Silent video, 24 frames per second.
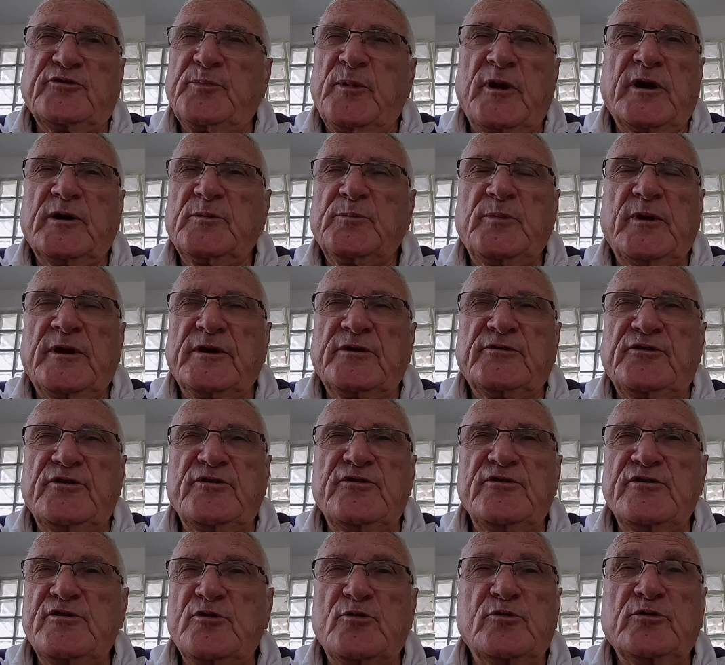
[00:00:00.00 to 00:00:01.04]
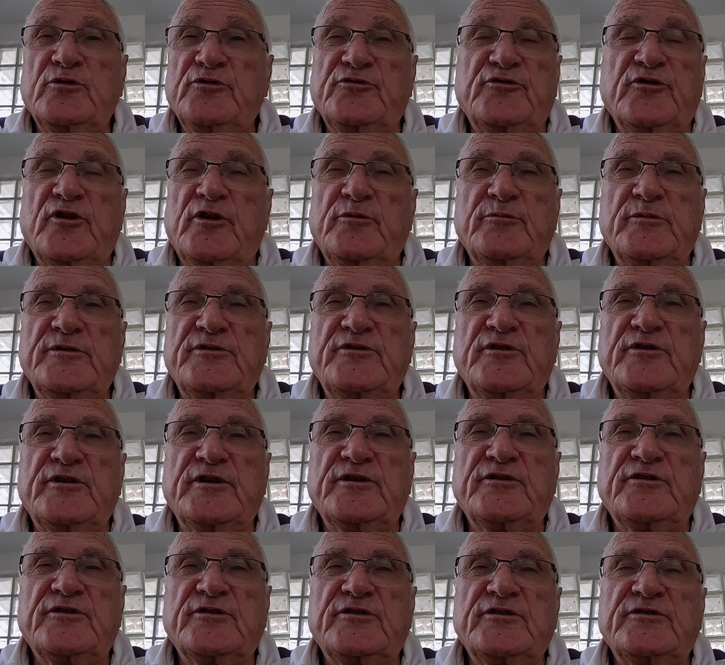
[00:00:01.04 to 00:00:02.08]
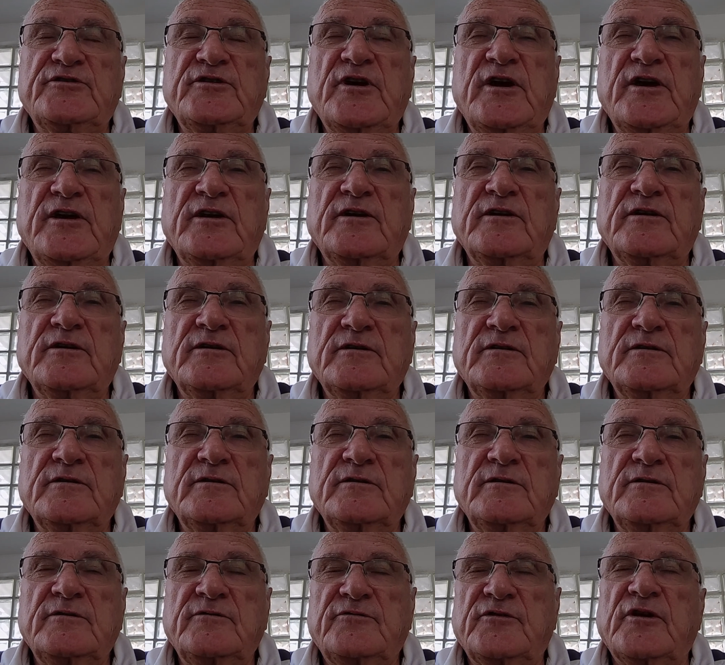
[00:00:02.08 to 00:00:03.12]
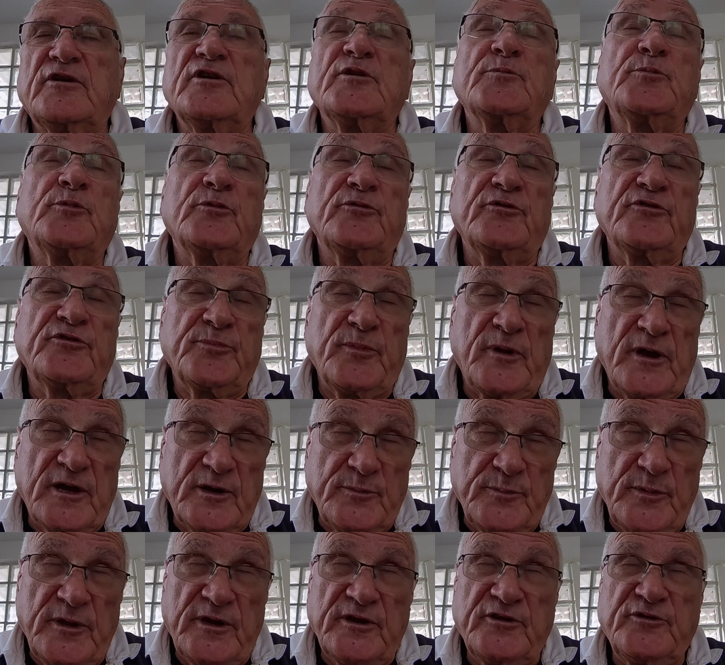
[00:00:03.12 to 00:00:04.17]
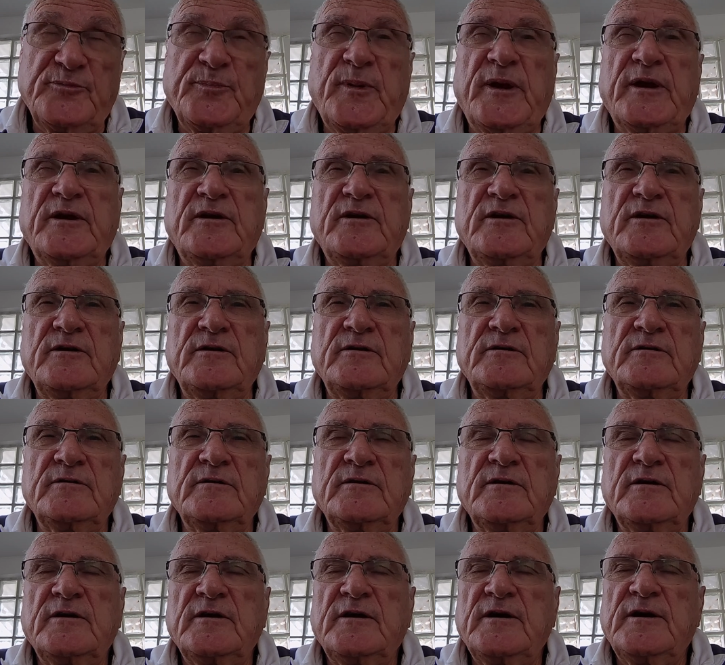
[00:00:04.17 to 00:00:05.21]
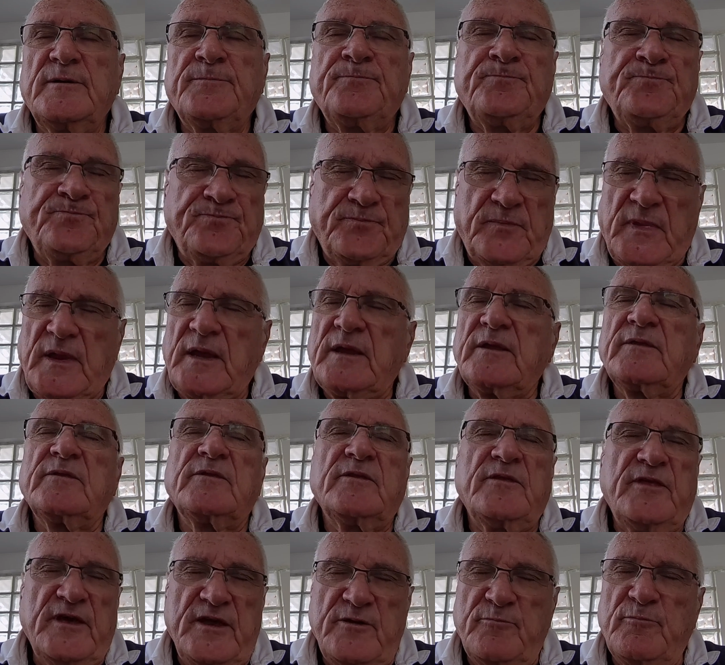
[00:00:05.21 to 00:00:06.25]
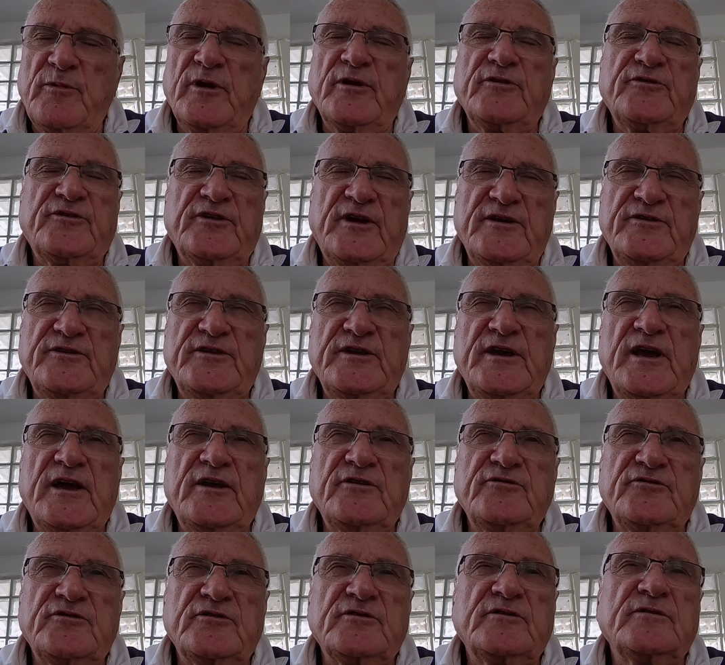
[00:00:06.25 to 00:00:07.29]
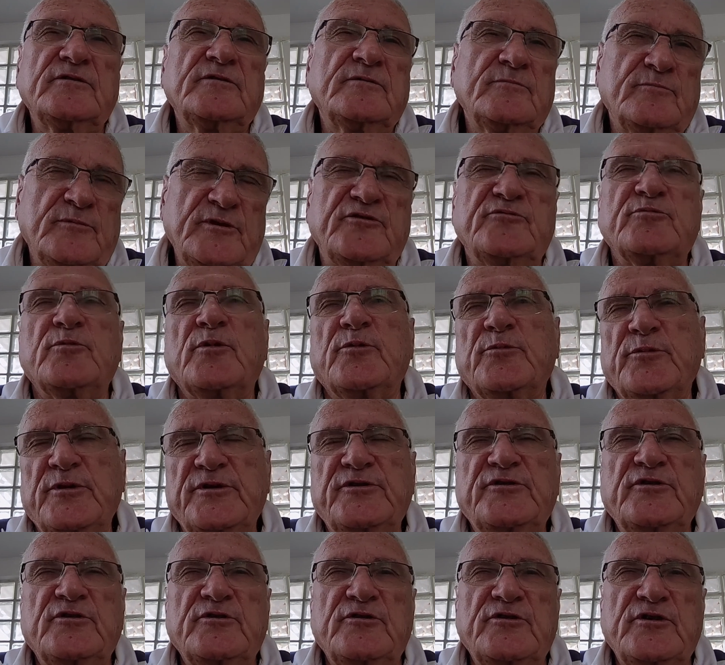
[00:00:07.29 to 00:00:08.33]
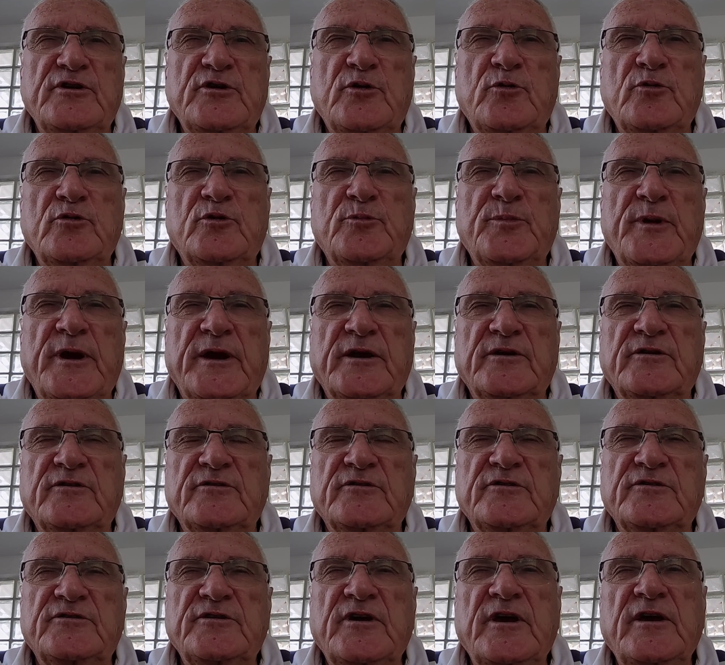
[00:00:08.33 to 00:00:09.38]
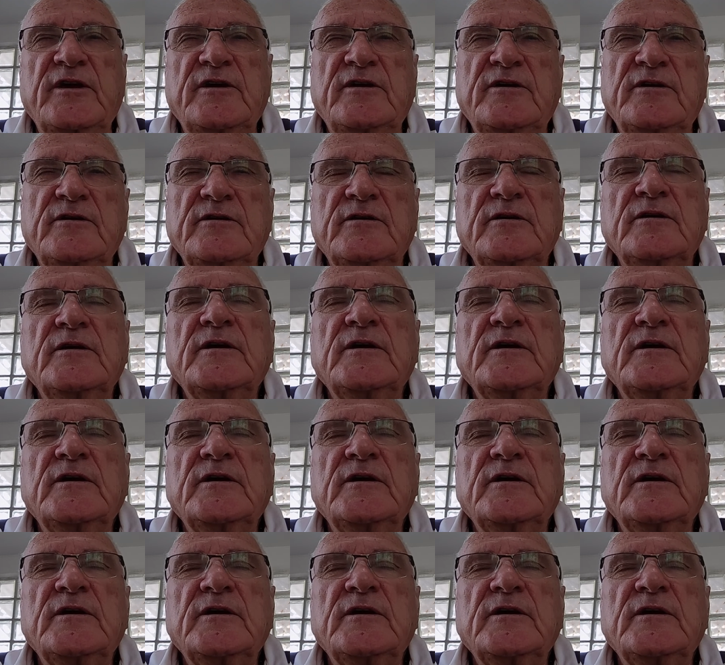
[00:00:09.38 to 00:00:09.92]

the spark plugs in, the oil's not returning to the tank. So you put the spark plugs back in, then rotate the engine, which will return the oil back to the tank,